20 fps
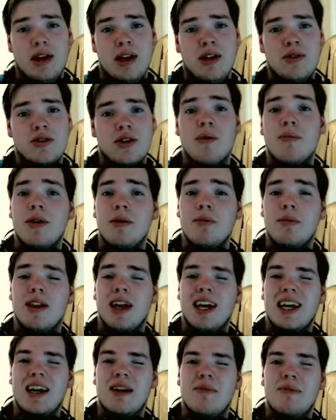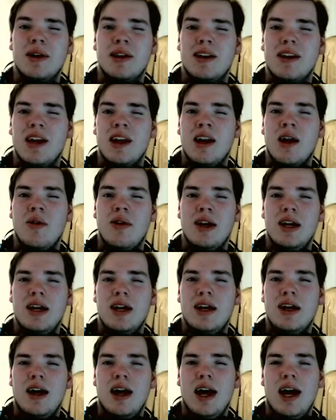some people like it, but you know,
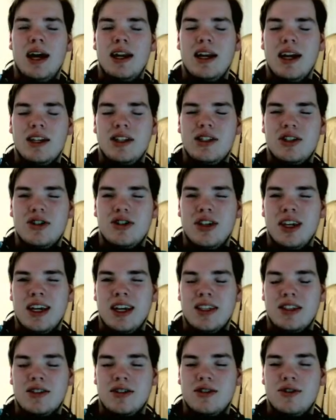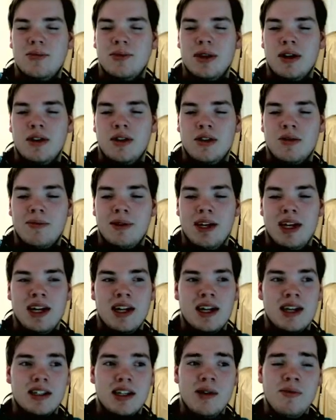I just think it's stupid and derpy. And
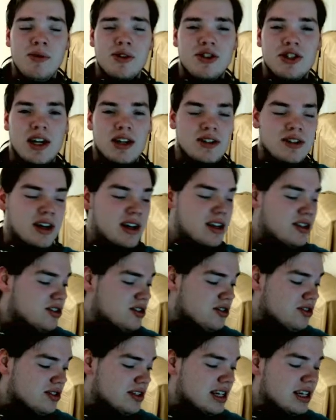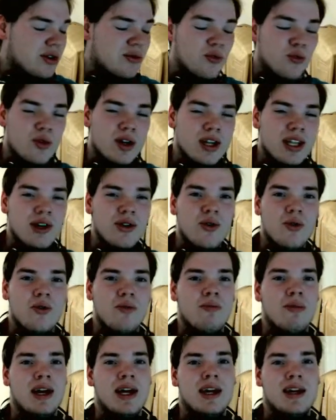I same with Chestnut. It just looks like a really
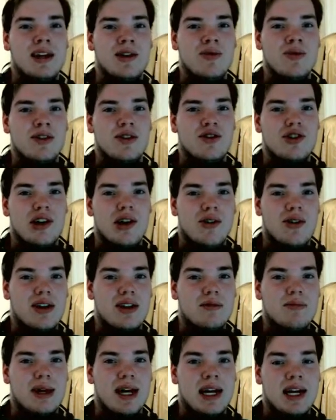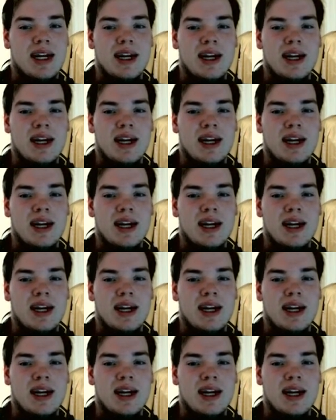old man with a shell on its back.